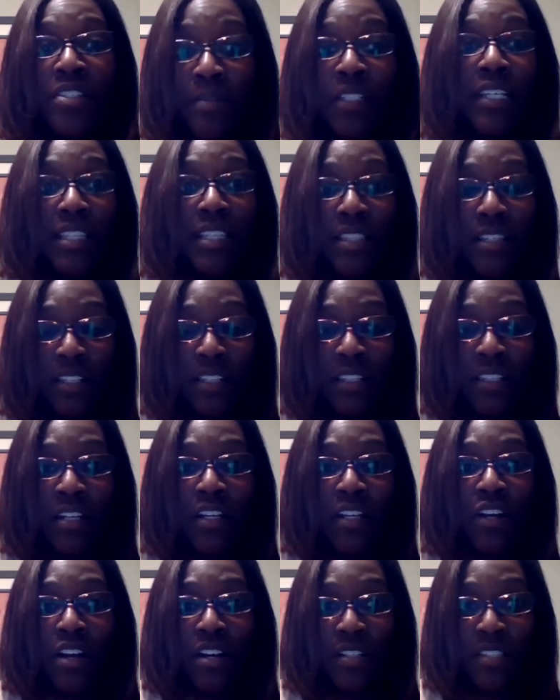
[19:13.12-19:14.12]
typically in the
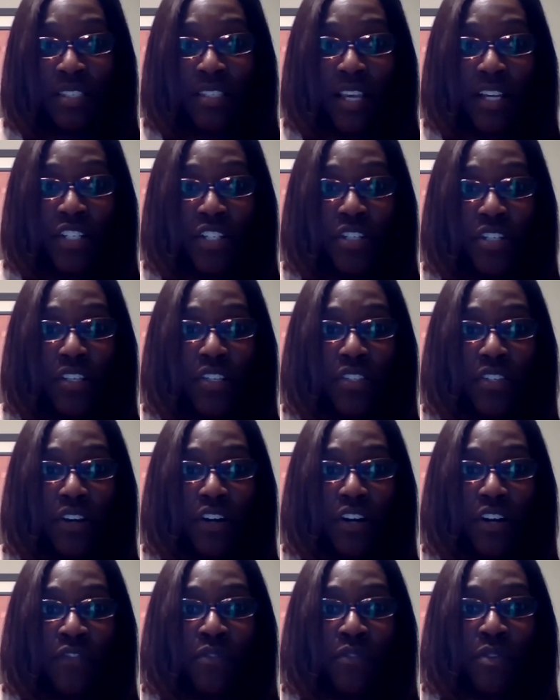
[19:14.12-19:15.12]
clinic, our
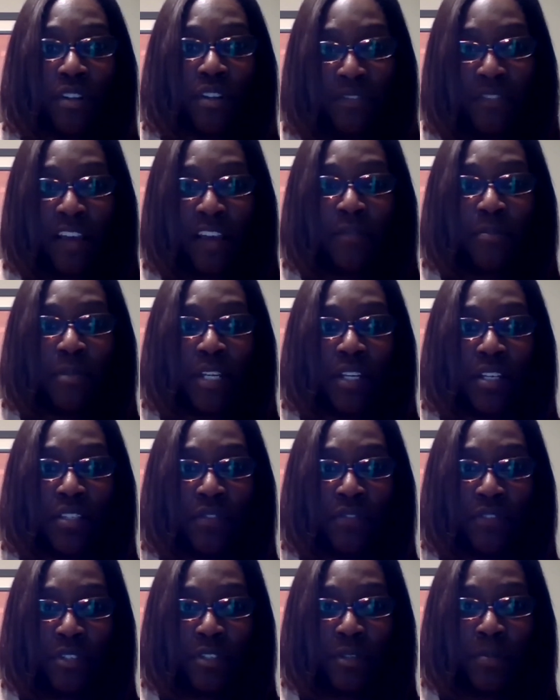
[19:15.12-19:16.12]
sessions are 45
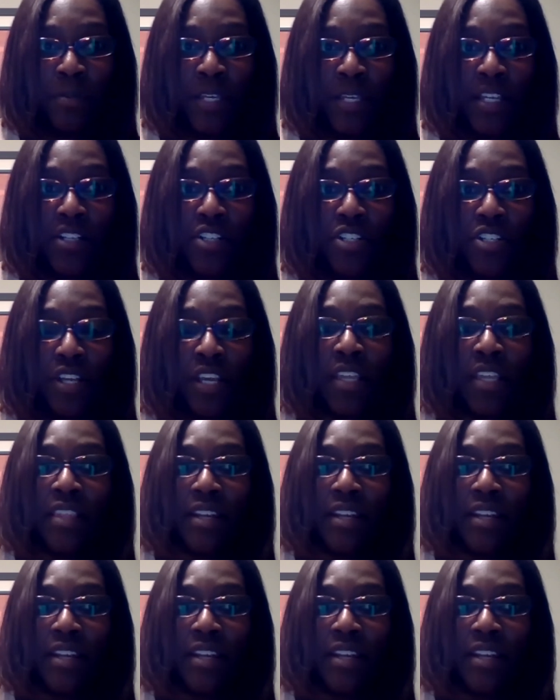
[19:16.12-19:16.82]
minutes for speech